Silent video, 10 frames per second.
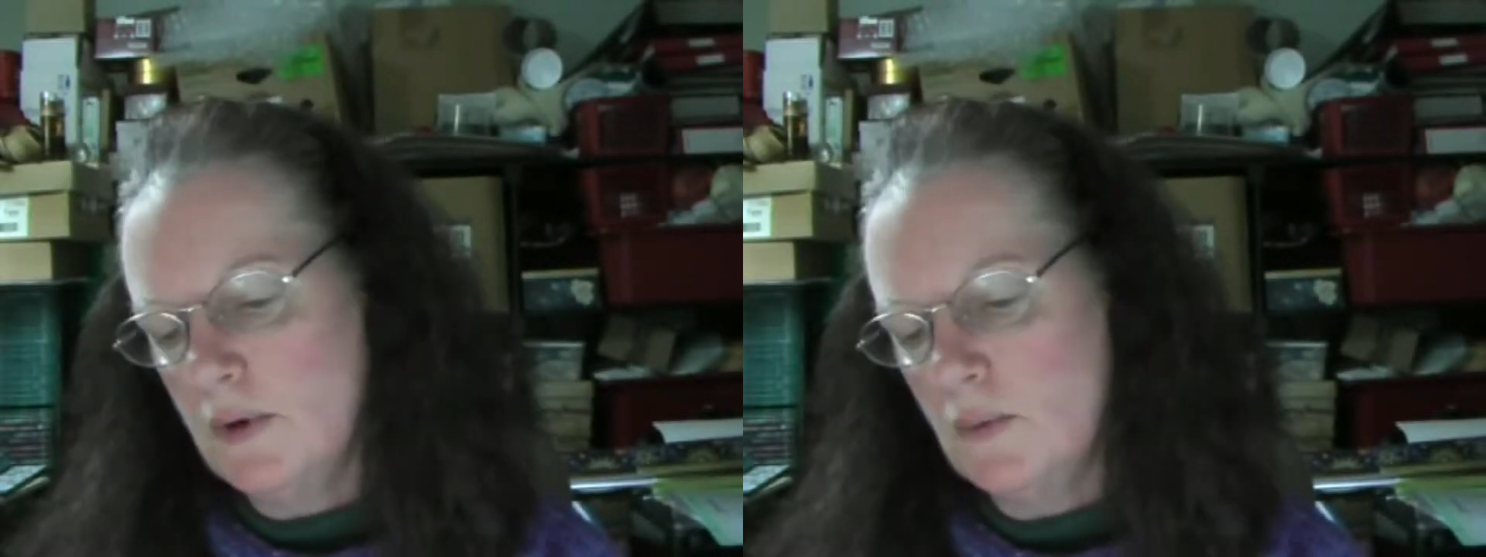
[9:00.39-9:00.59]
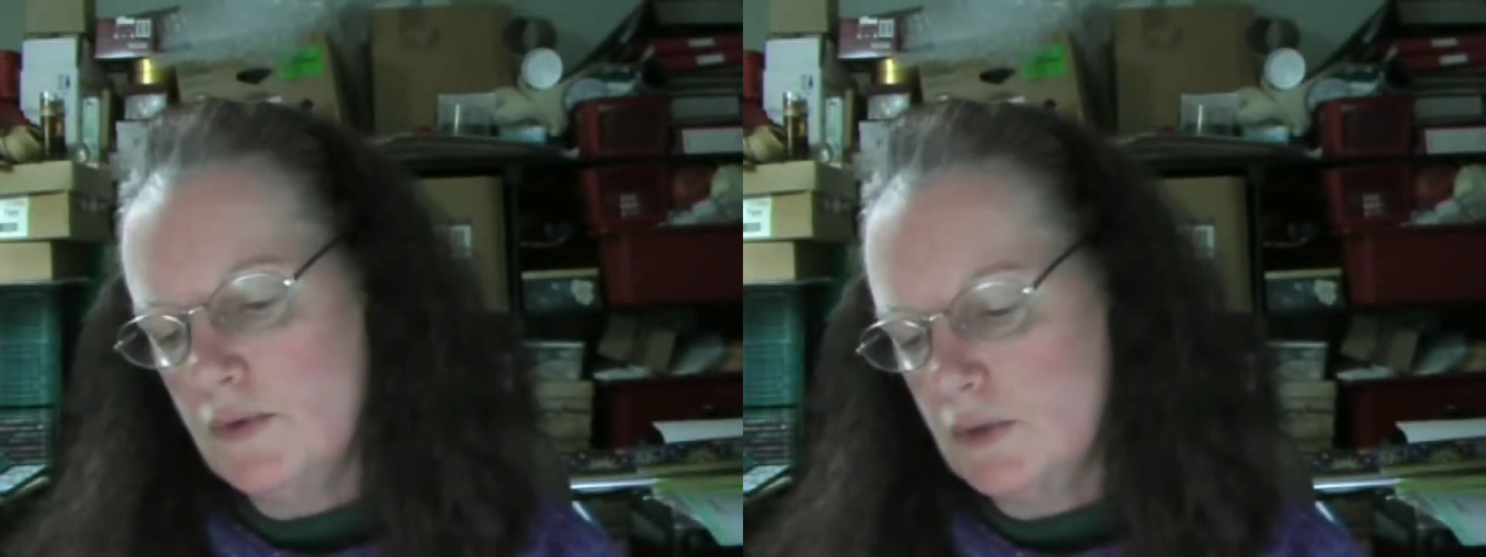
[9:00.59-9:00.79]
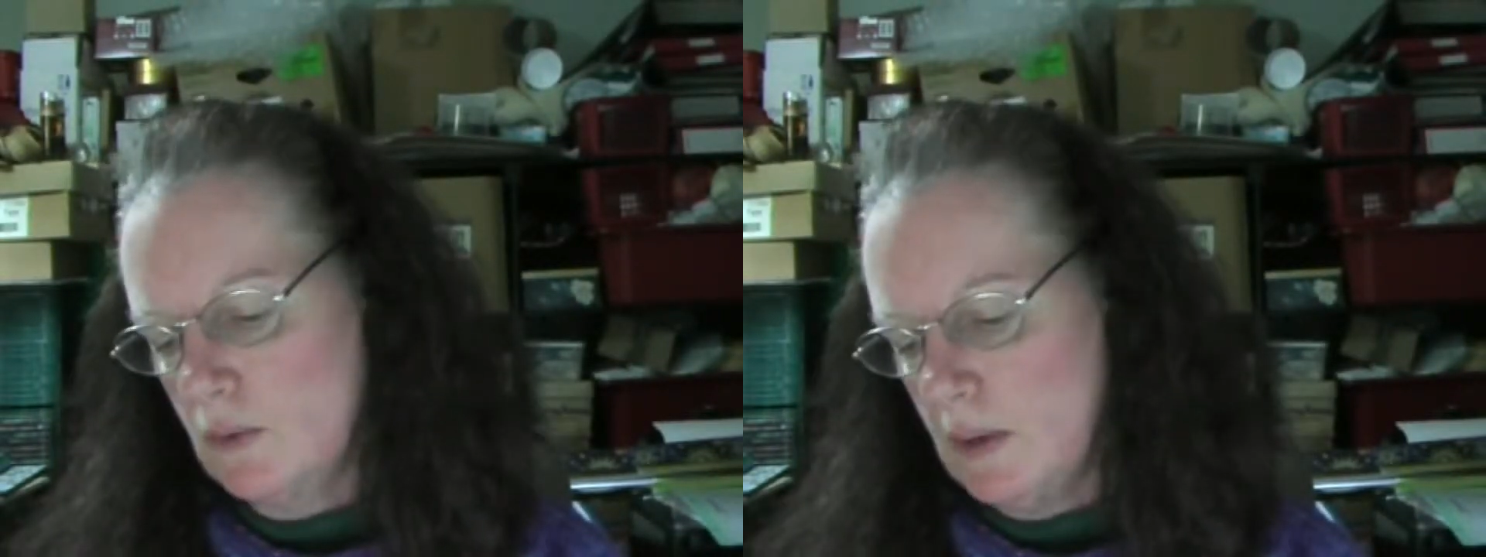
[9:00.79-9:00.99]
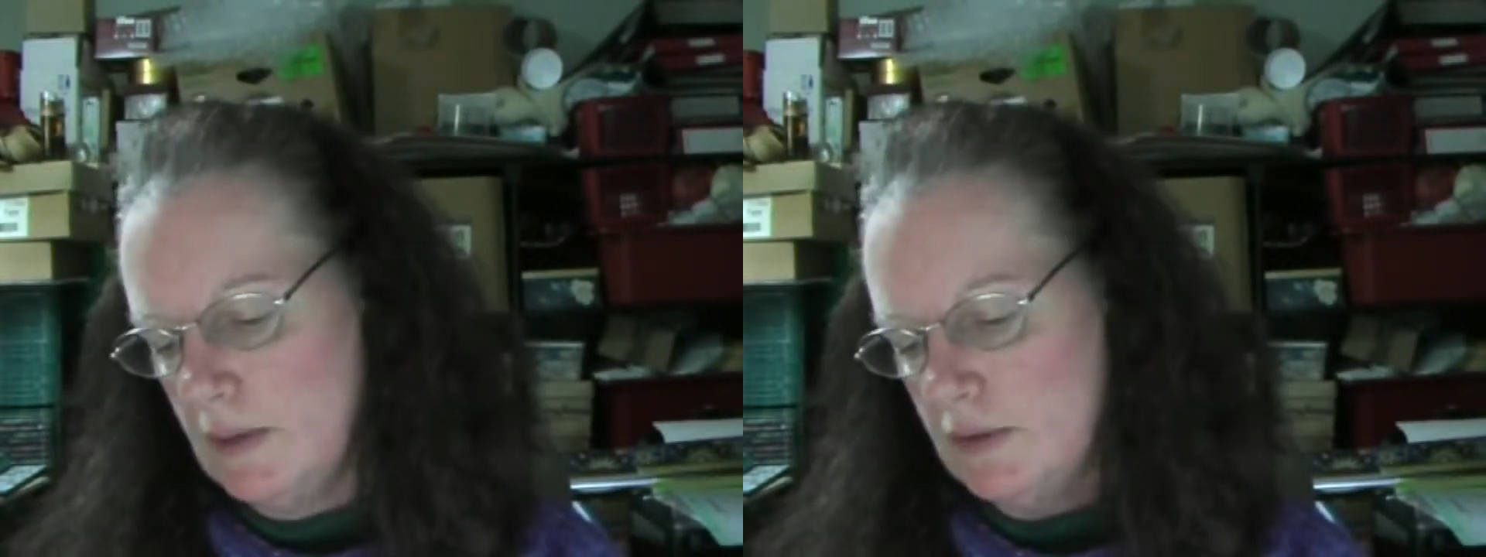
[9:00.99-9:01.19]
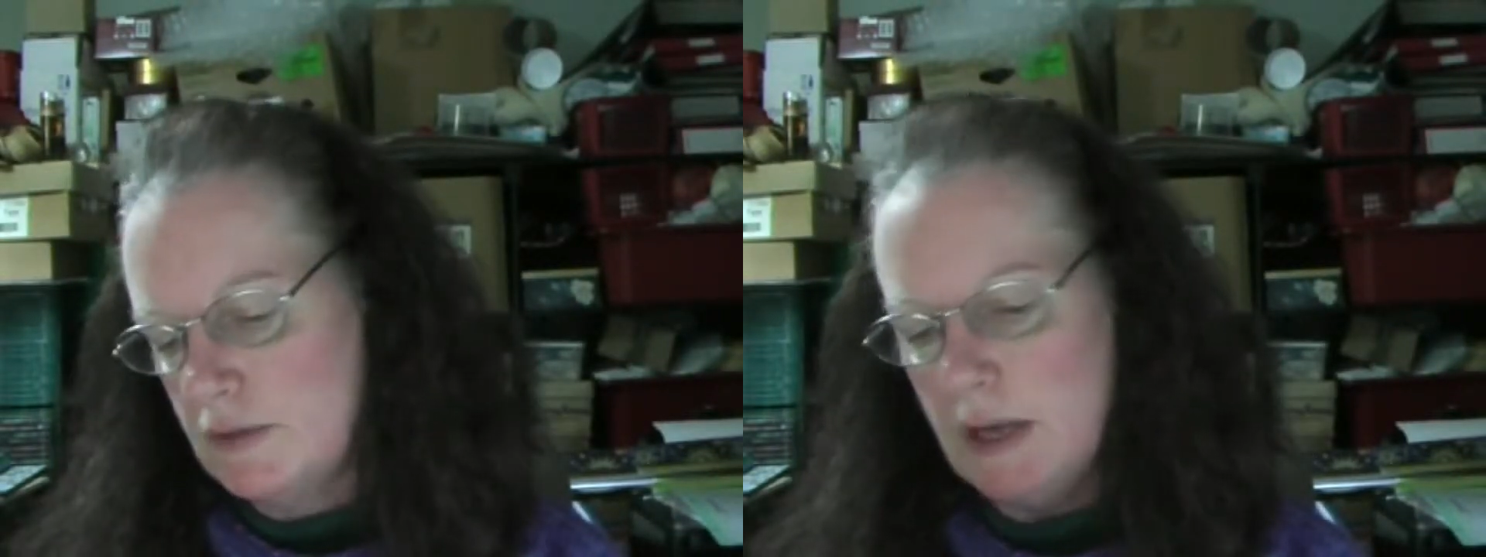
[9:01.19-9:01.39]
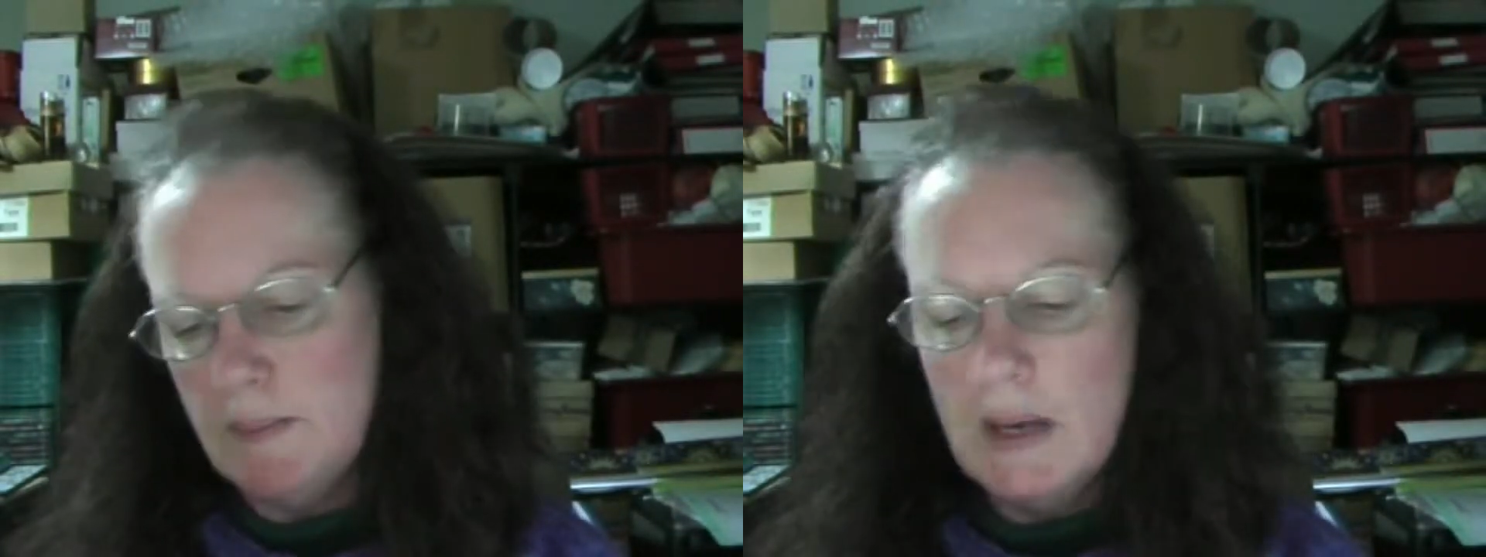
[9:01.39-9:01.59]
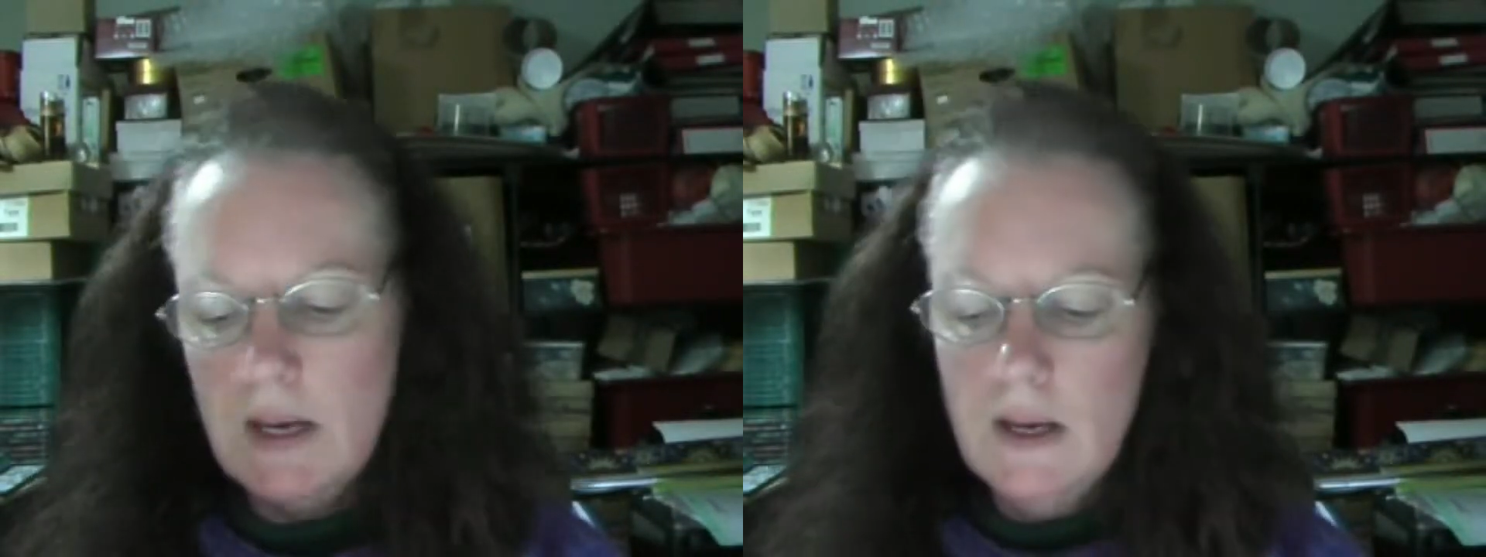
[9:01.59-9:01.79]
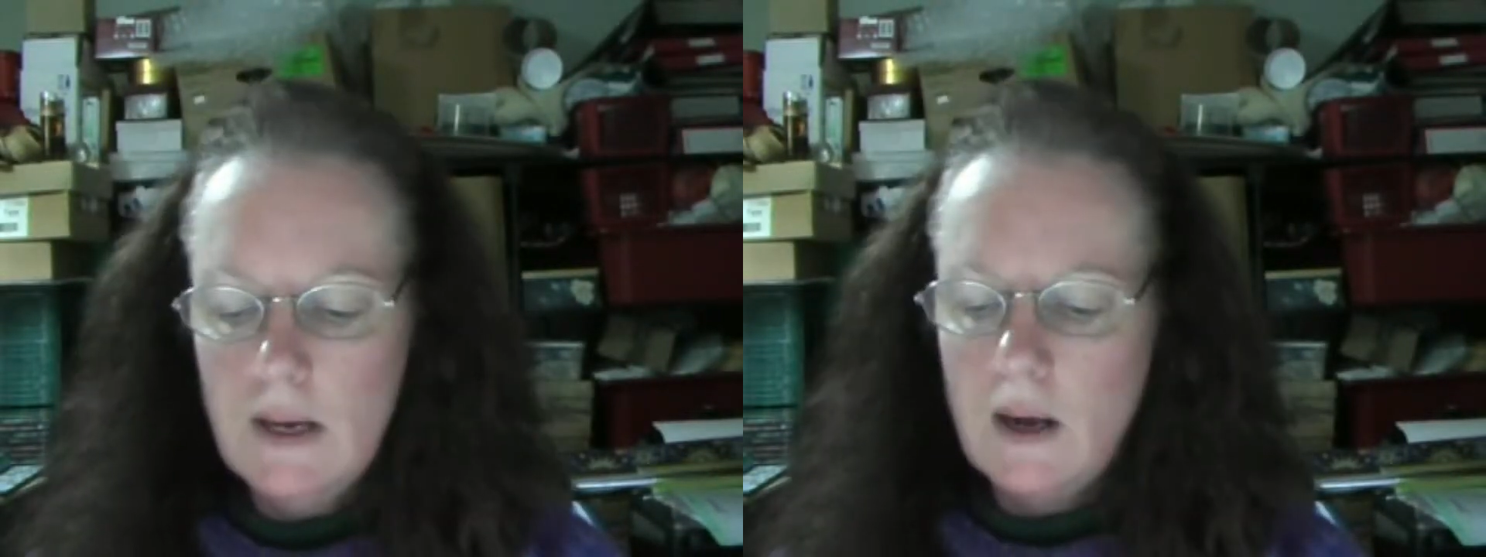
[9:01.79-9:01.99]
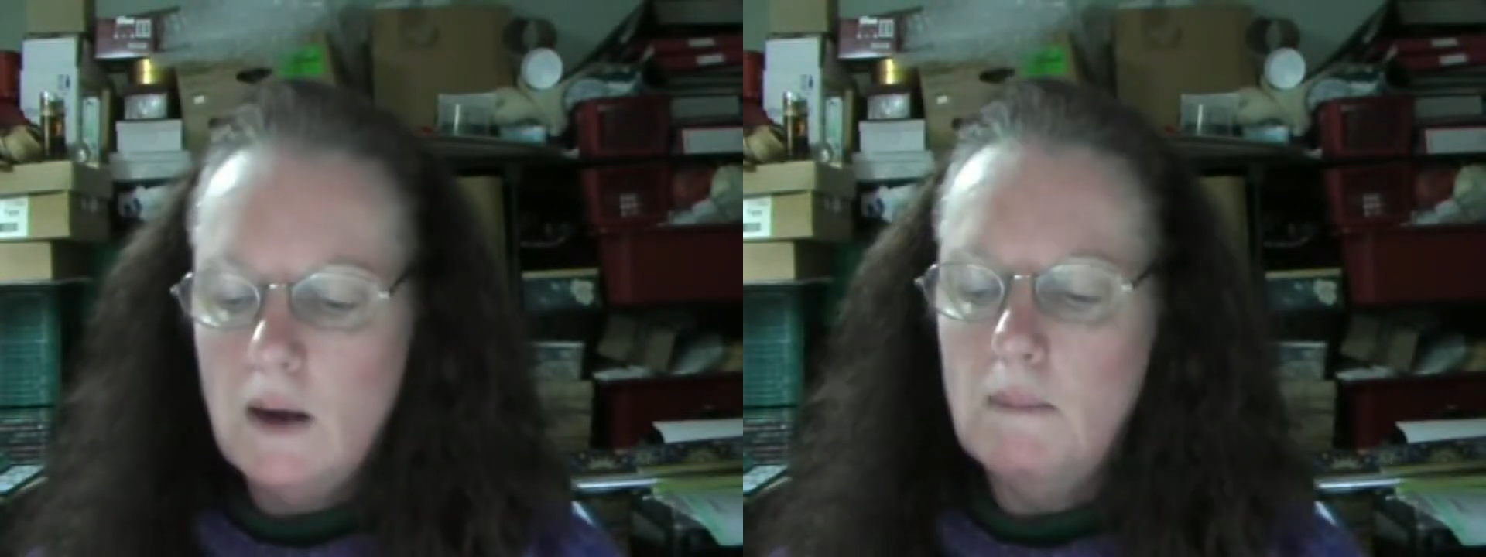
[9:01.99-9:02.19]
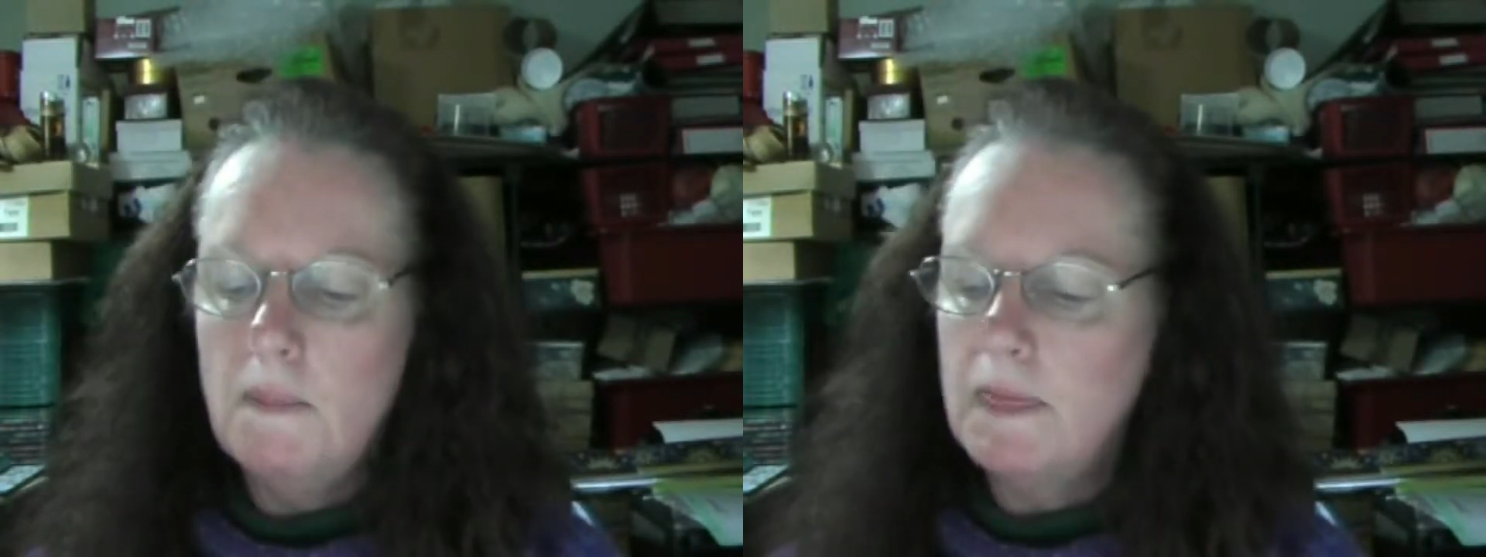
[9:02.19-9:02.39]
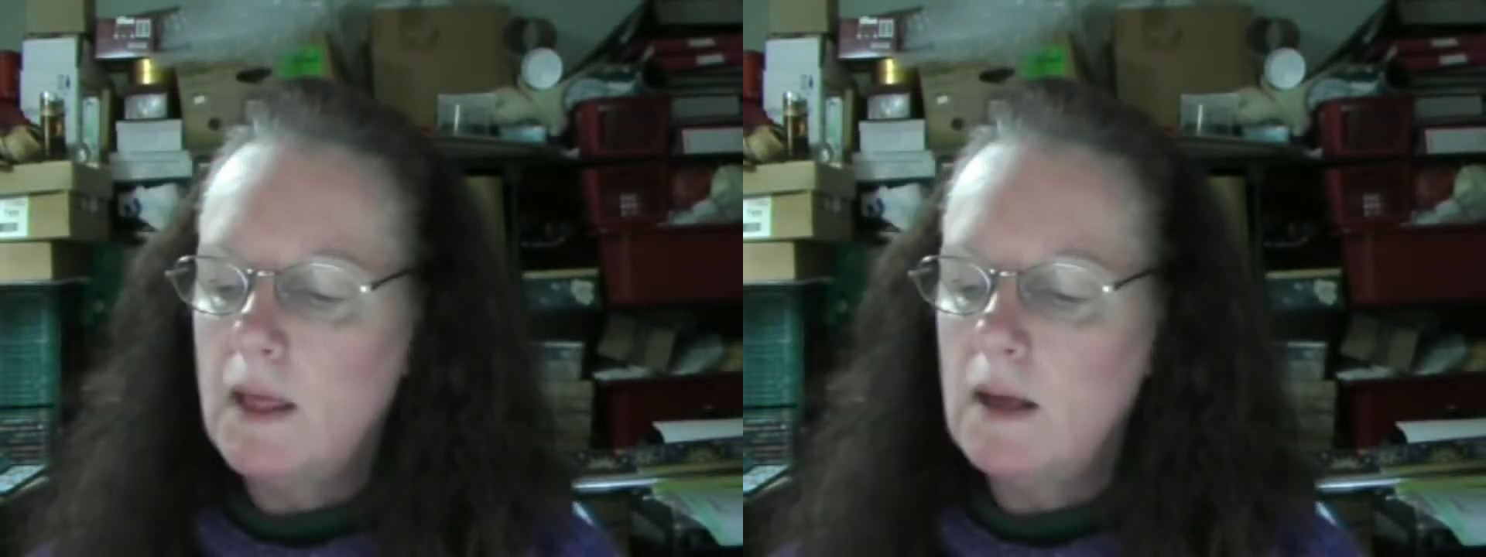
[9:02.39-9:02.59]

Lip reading: it wasn't quite the same. And